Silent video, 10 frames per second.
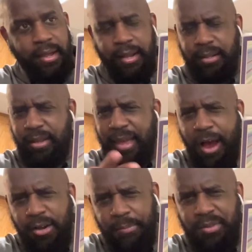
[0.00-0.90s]
and I think
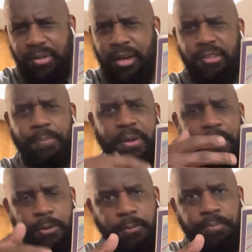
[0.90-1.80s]
Alchemist and other
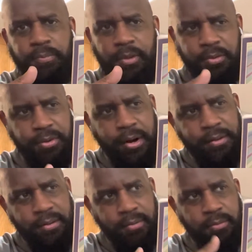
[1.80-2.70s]
people started
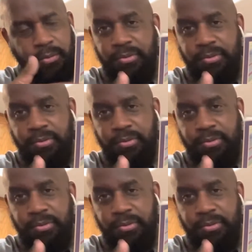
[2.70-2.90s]
to use